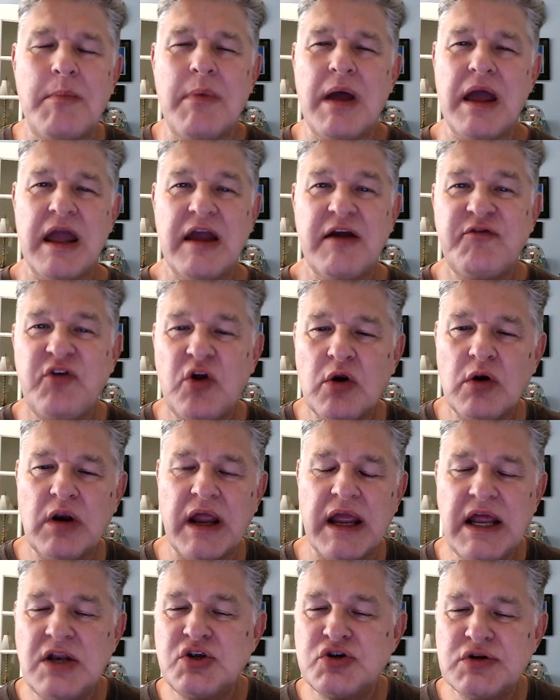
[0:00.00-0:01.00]
If you're
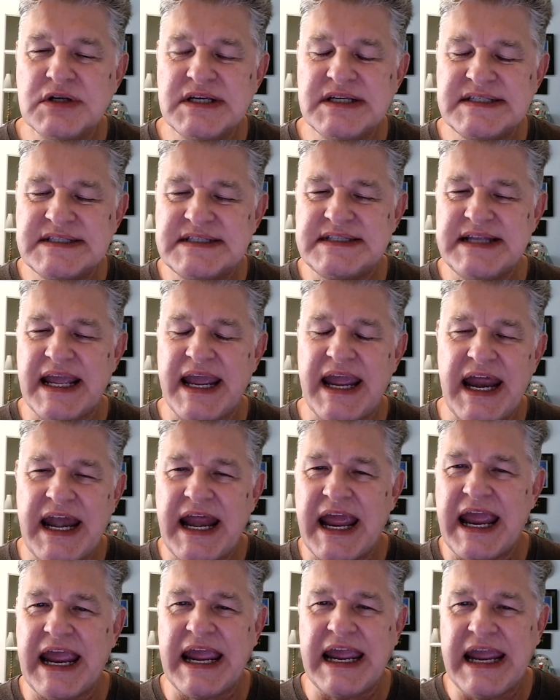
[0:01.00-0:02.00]

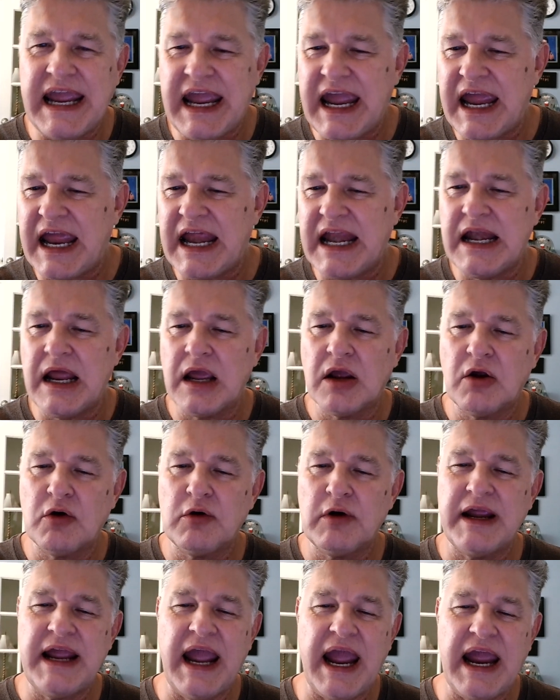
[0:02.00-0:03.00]
interested in
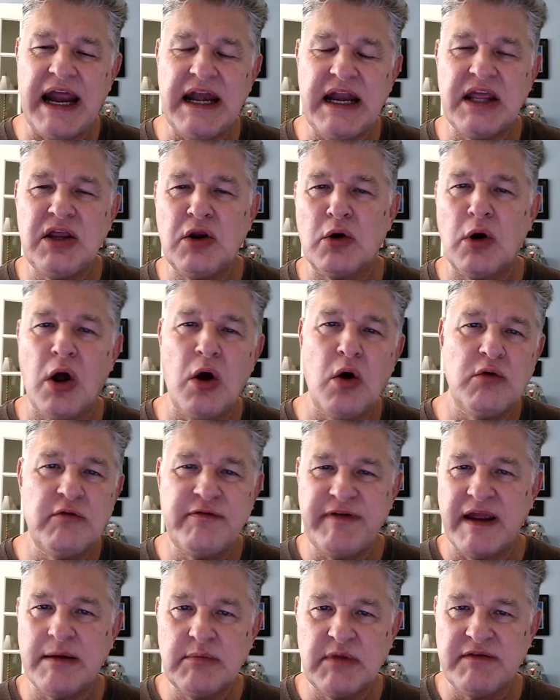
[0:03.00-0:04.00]
creating your own
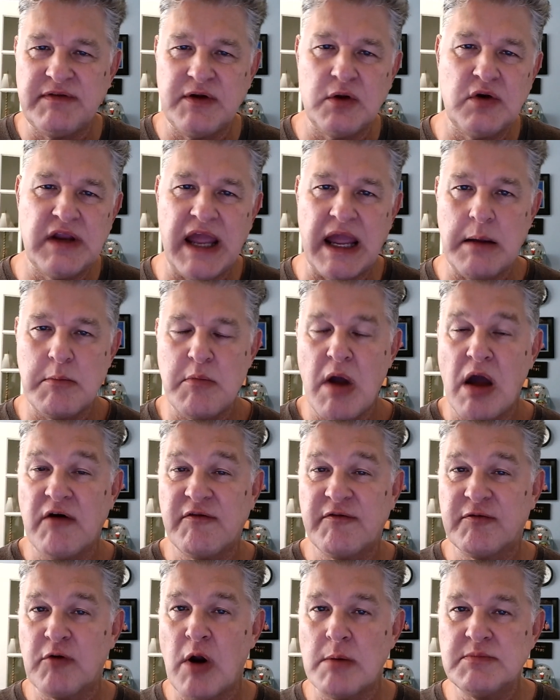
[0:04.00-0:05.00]
Family Feud game
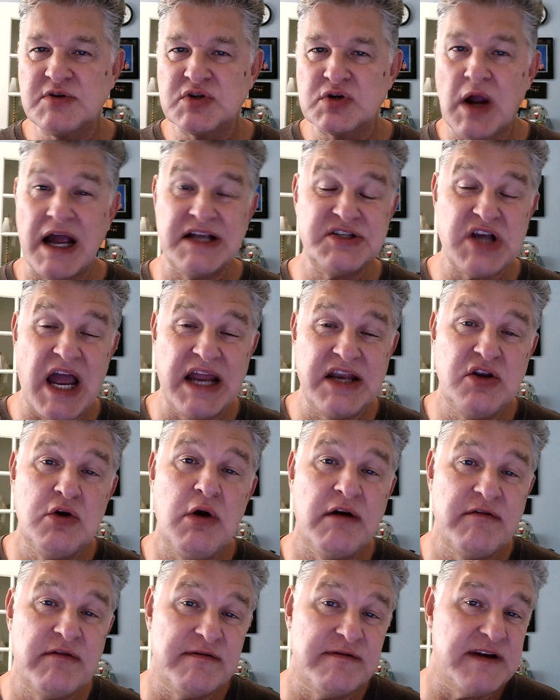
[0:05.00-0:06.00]
from scratch, I do
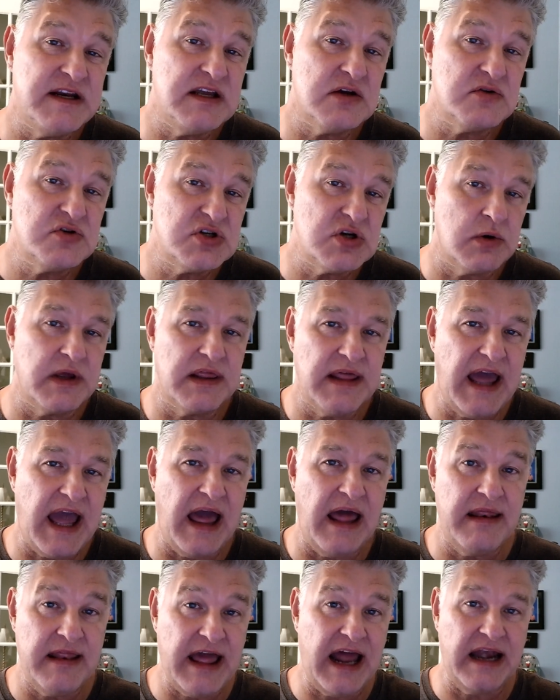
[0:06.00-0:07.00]
have a video showing
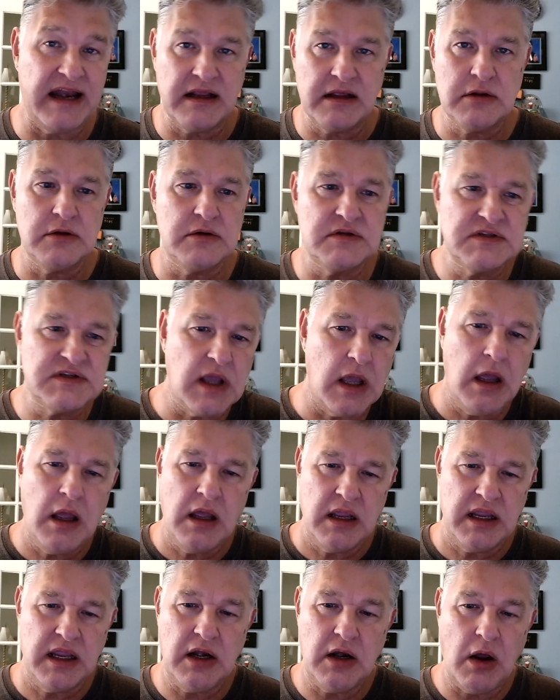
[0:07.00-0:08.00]
that, and that includes,
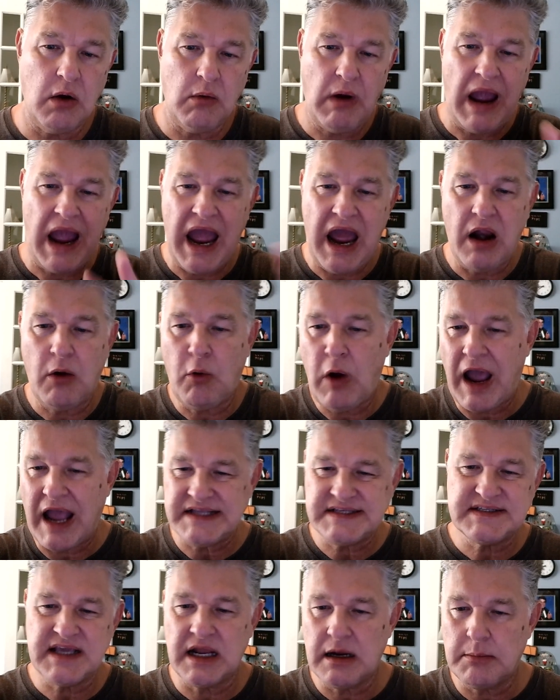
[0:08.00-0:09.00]
how I
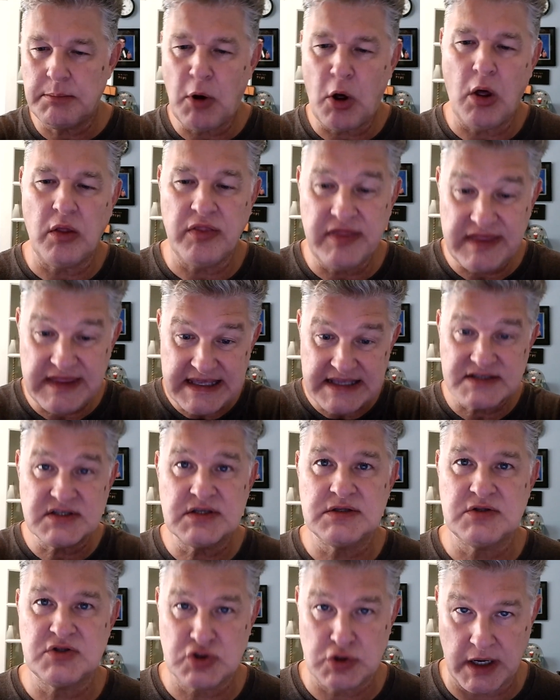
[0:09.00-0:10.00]
set up all
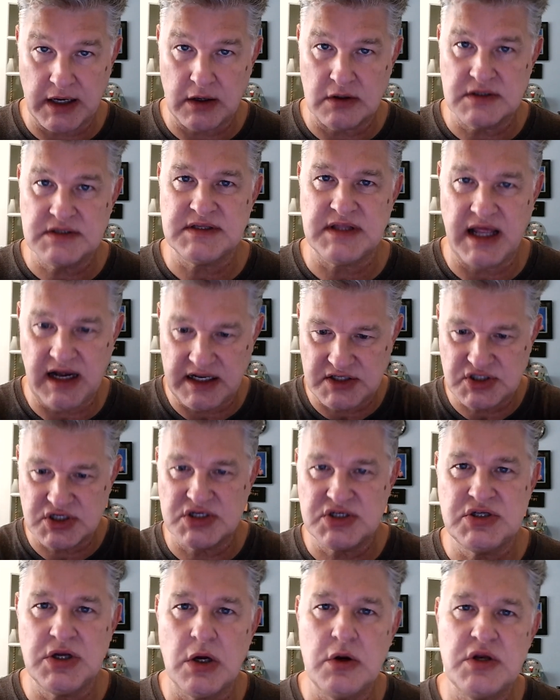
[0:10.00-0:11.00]
these triggers that I
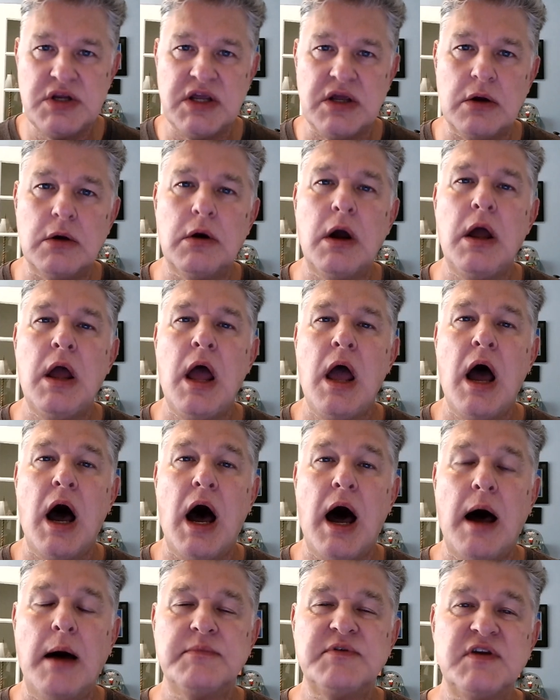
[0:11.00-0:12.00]
just showed you.
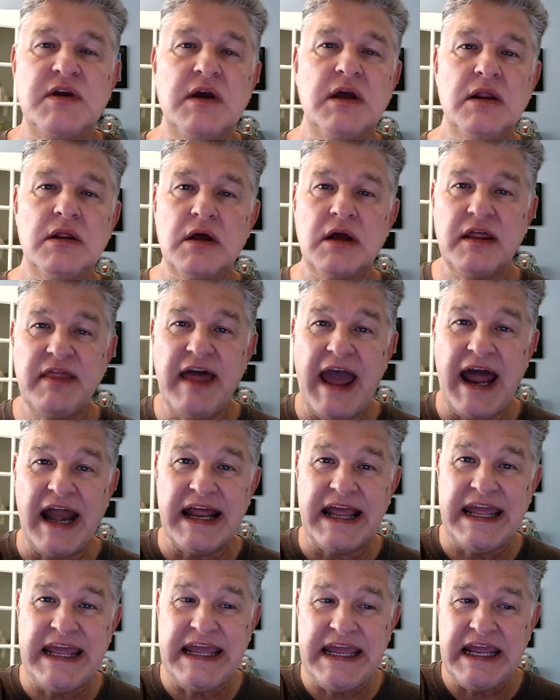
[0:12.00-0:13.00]
So you can look at that
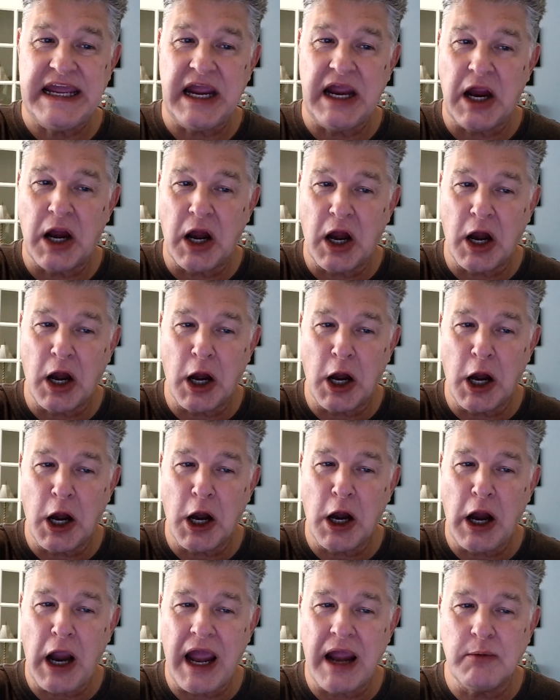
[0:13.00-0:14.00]

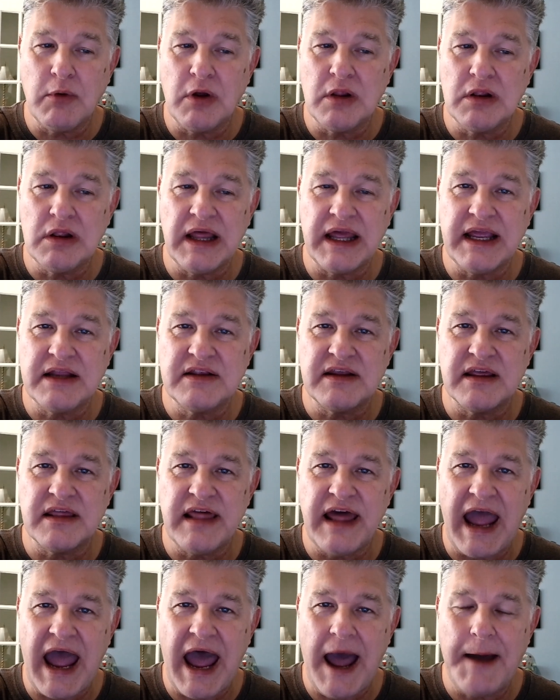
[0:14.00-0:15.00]
here. I will link to
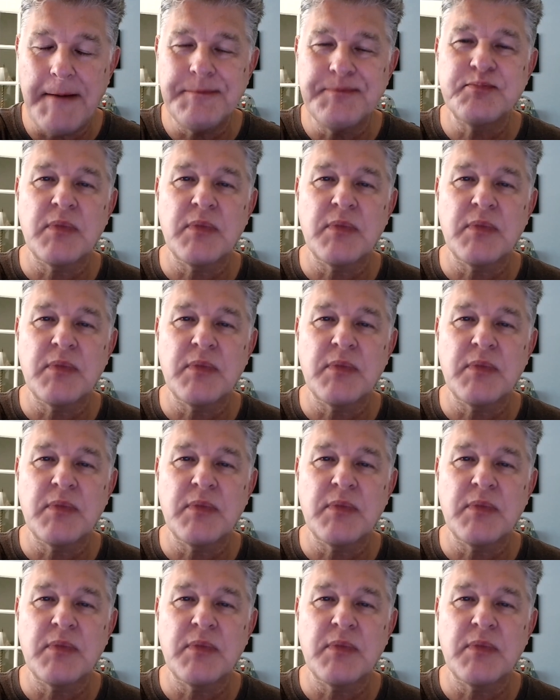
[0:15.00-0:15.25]
that.